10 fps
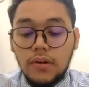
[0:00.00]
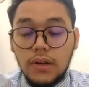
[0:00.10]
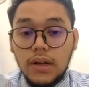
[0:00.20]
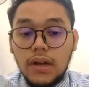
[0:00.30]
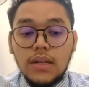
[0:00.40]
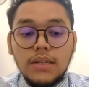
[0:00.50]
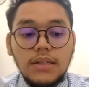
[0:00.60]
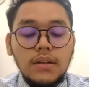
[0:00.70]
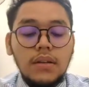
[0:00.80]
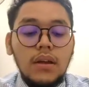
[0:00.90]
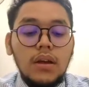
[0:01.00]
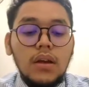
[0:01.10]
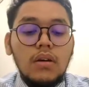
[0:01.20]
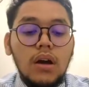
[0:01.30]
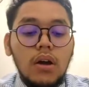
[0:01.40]
the calculation,
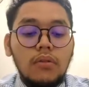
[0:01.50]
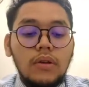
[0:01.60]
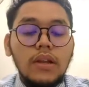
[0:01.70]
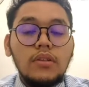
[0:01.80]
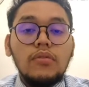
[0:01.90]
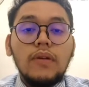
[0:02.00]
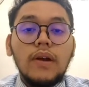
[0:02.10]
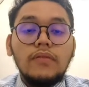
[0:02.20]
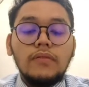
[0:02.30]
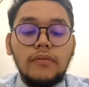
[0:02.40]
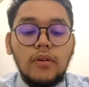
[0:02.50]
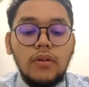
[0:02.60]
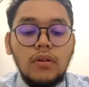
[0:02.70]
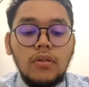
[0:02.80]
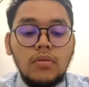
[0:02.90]
we need to find 4,